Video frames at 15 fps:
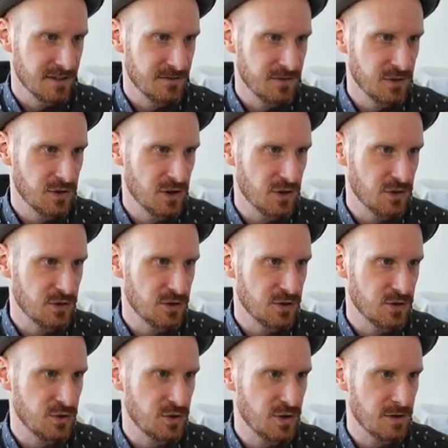if you go
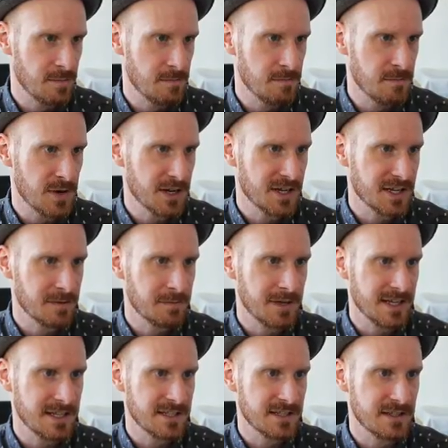to
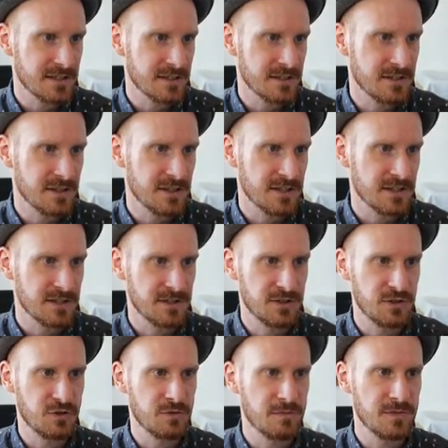
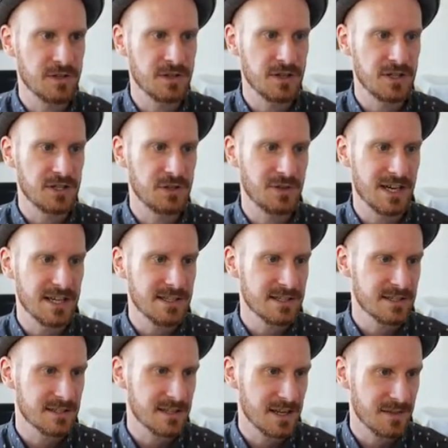
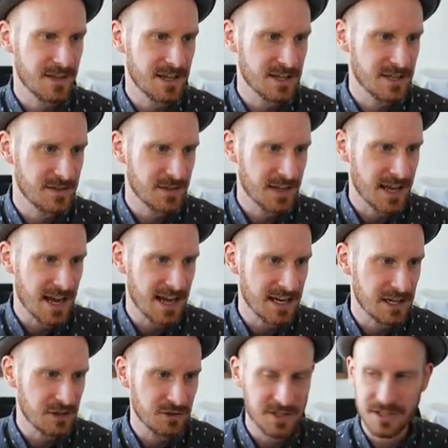marketplace.zoom.us and then in the
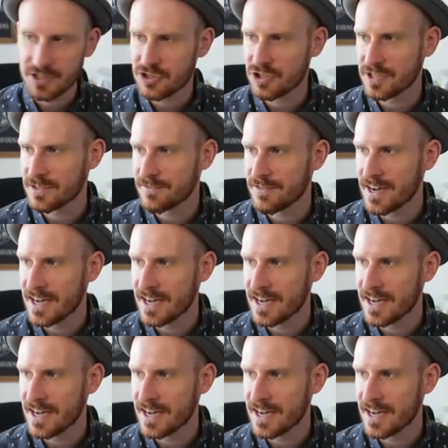categories, just